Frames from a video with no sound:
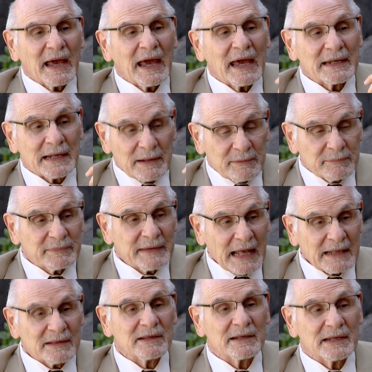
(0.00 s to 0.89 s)
And
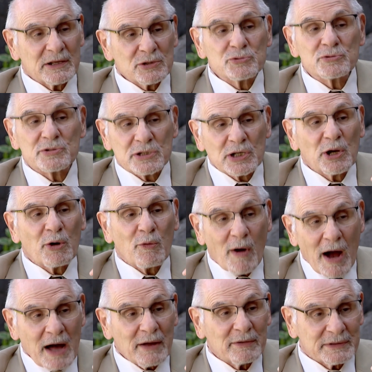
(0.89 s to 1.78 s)
that's an interesting
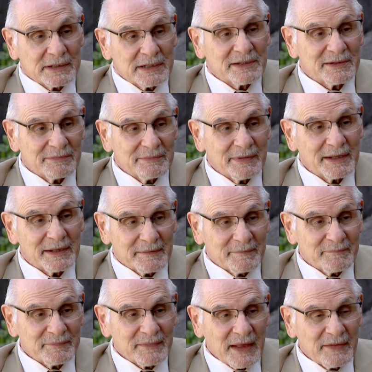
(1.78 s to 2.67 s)
quality to me,
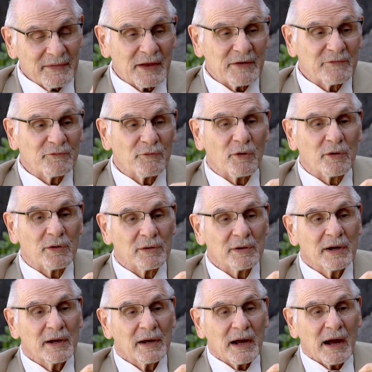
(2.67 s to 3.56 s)
and
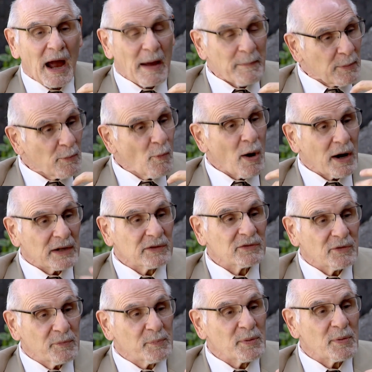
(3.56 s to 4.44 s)
therefore I've been wanting
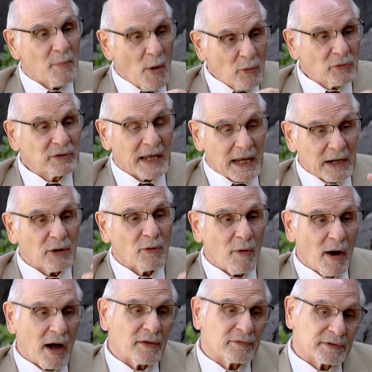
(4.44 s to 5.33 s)
to promote that
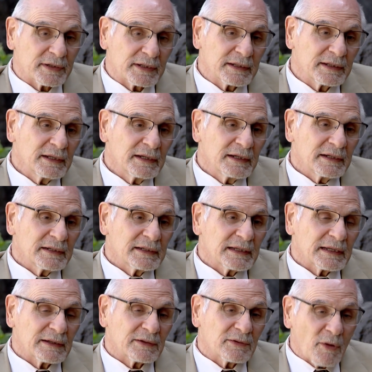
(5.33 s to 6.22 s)
quality
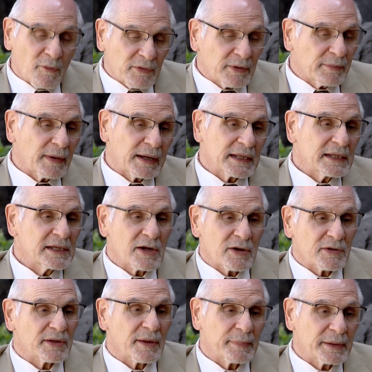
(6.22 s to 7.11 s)
over the many
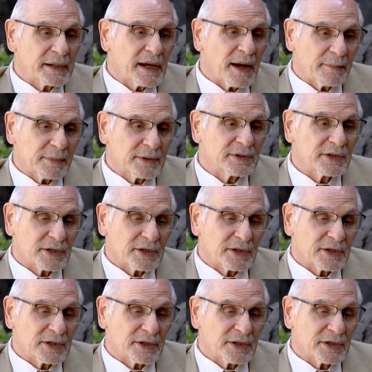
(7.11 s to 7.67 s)
years I've been coming to